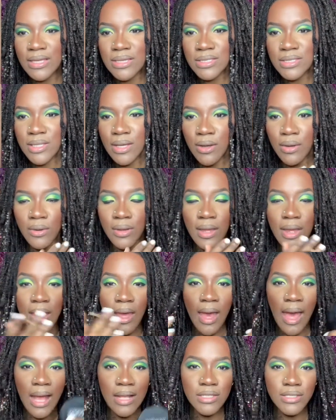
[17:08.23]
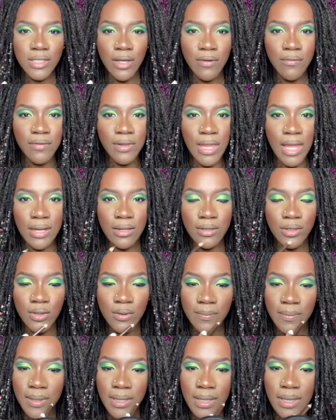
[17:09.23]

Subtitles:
So I just overline a little bit